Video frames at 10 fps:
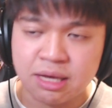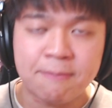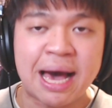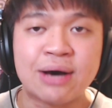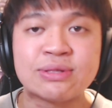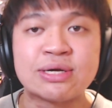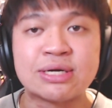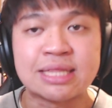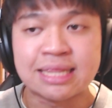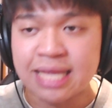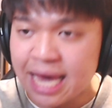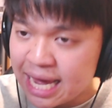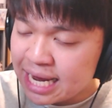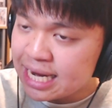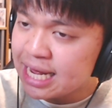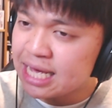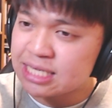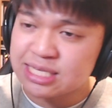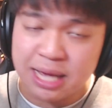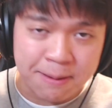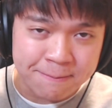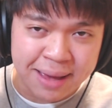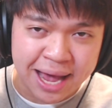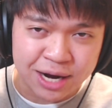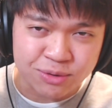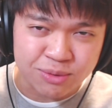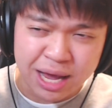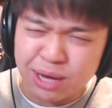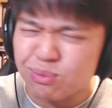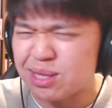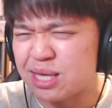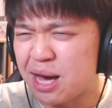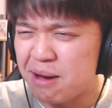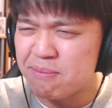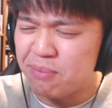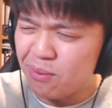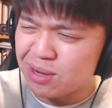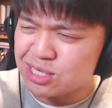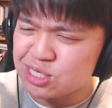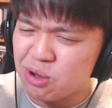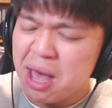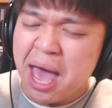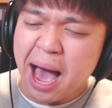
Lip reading: about their latest comeback, right, with young boys, so